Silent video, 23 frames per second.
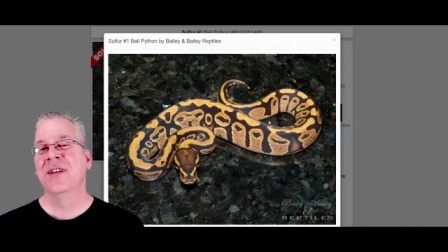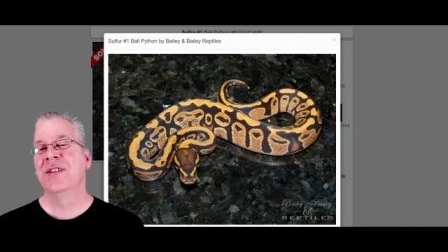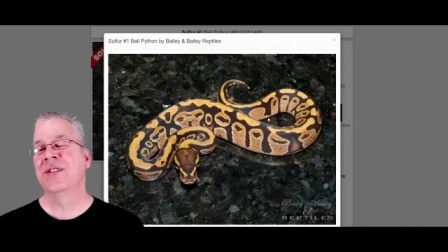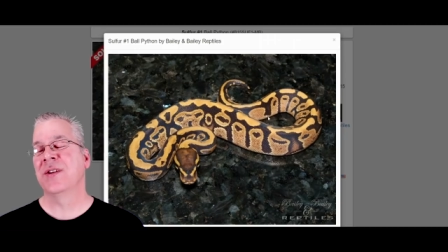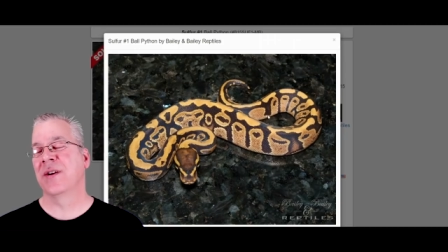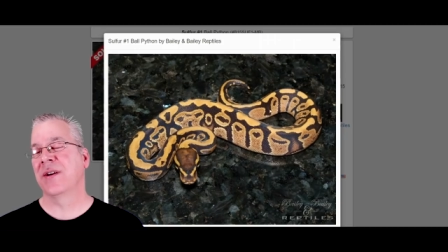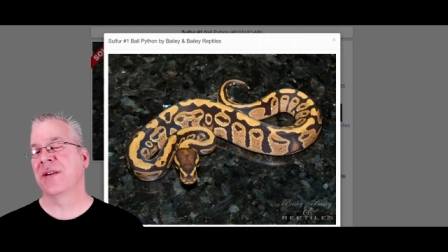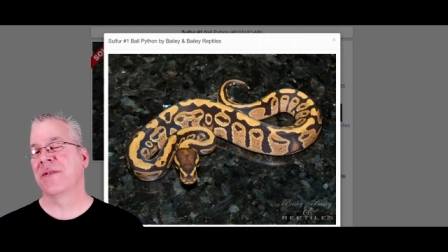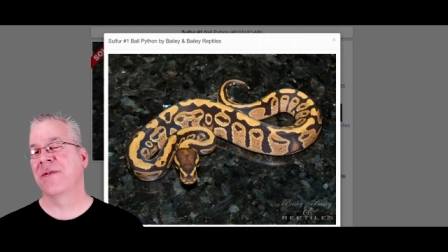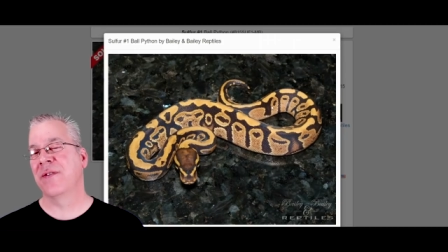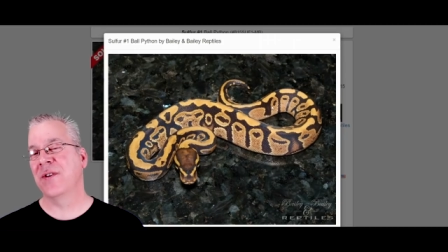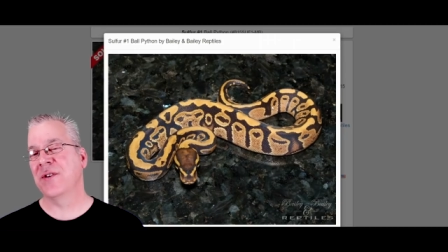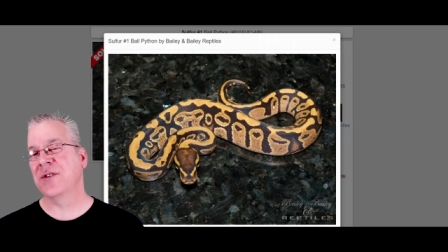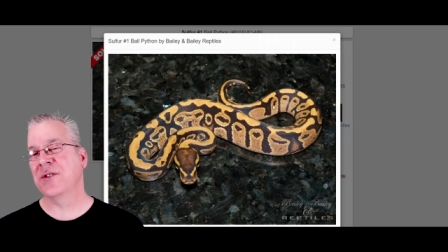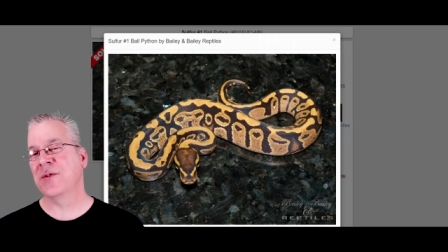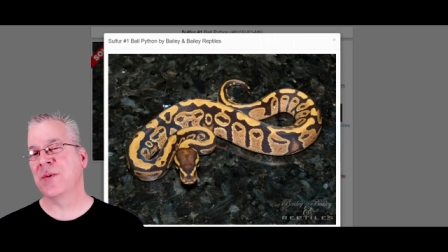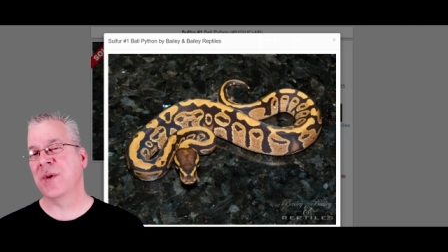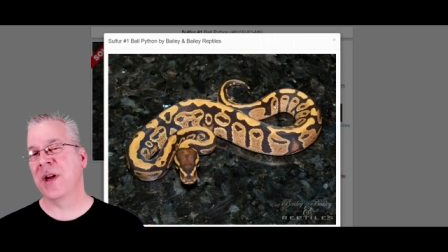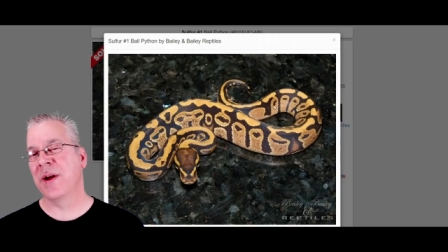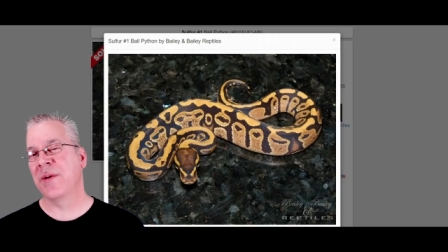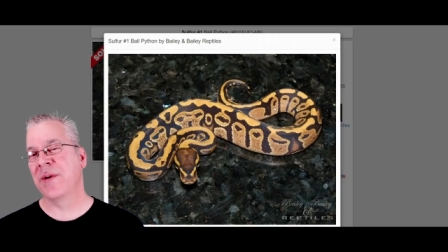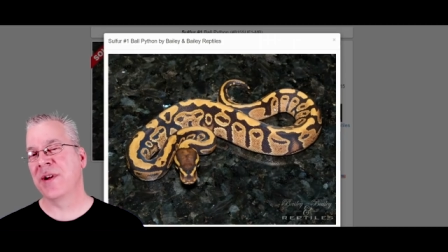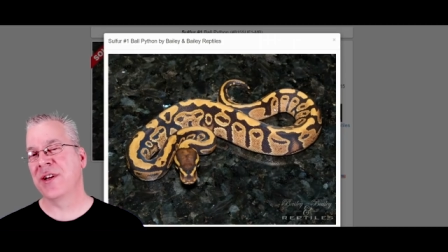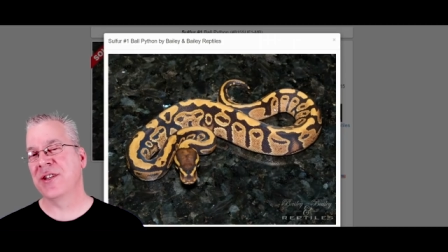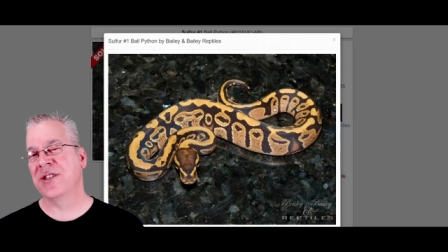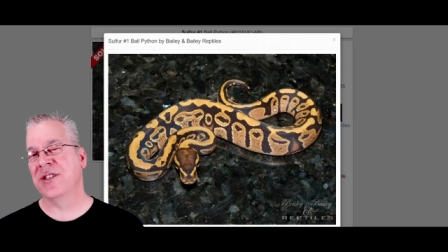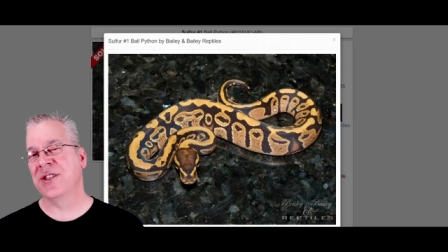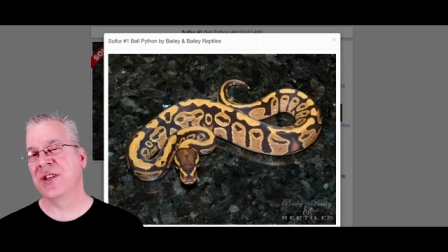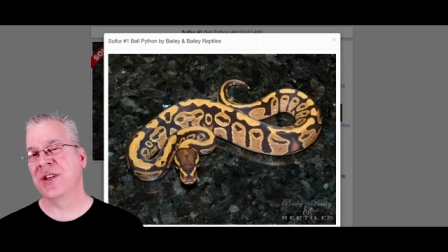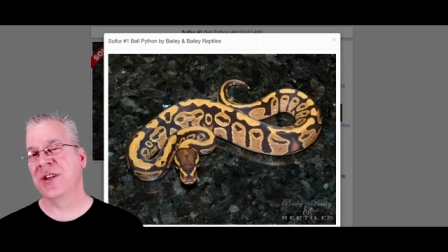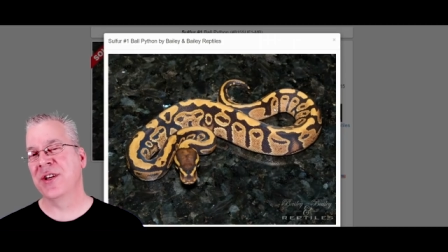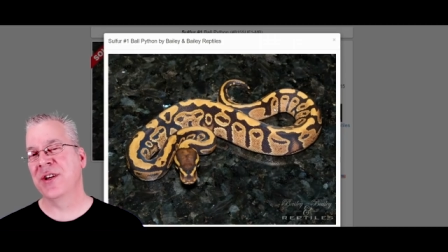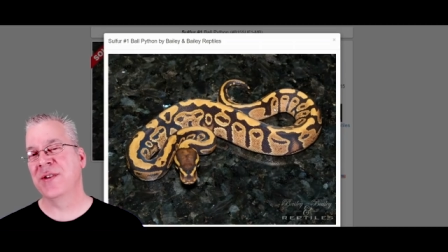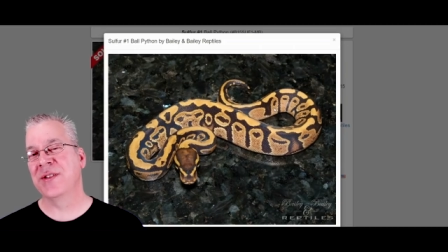So first what I want to
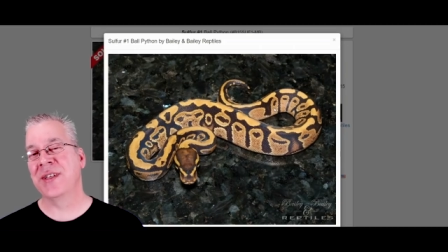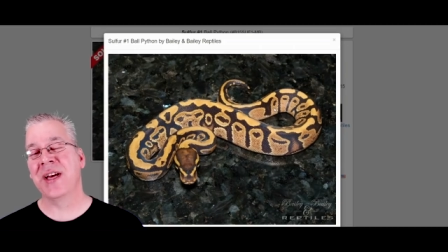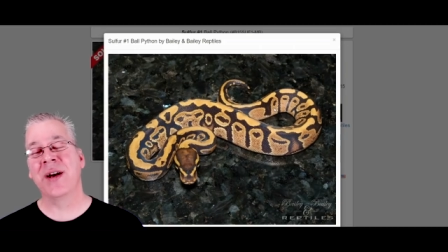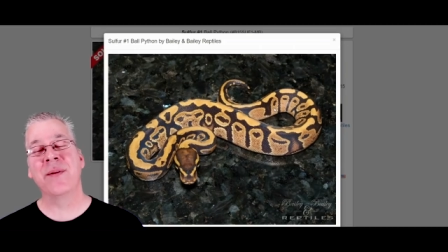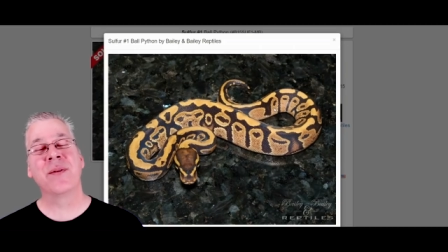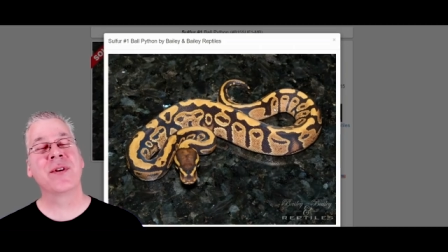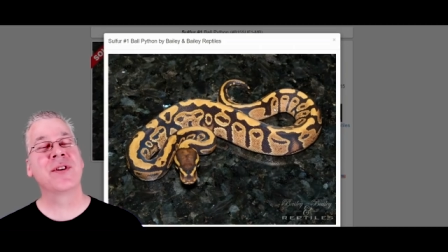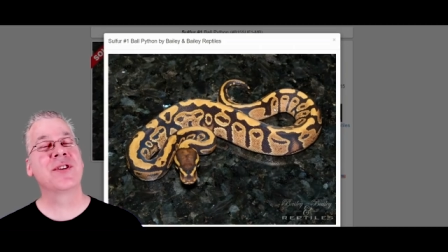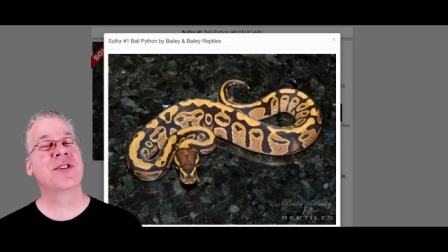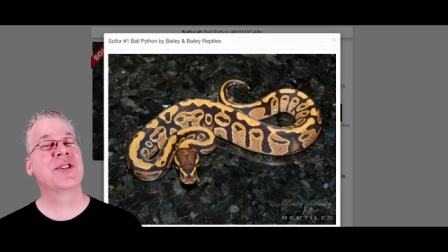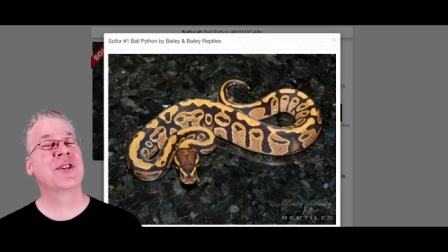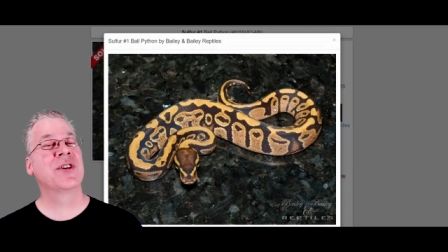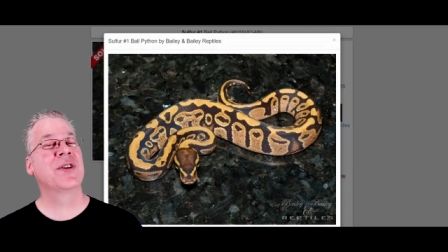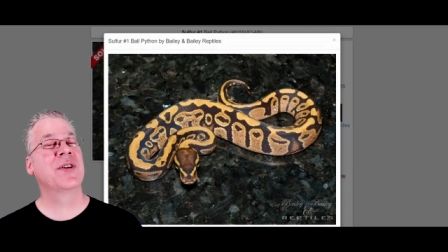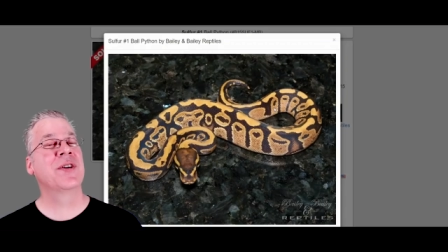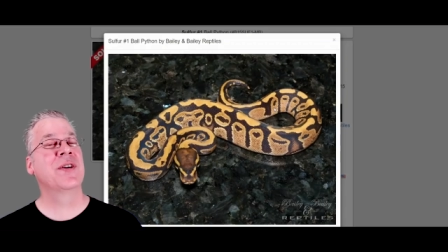show you is I want to show